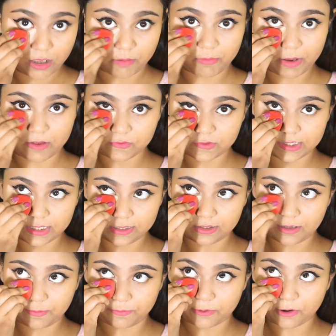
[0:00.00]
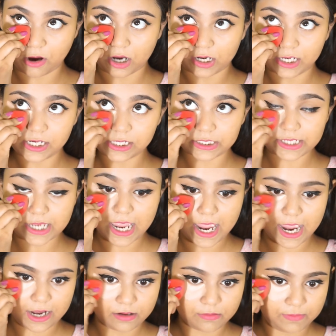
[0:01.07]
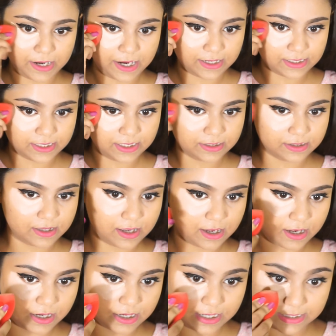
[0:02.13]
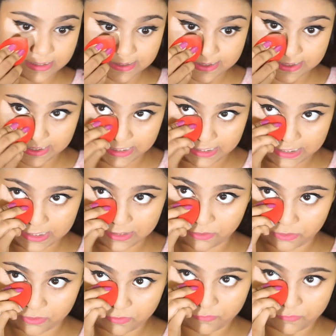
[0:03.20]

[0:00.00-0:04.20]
bouncing the product and blending the concealer.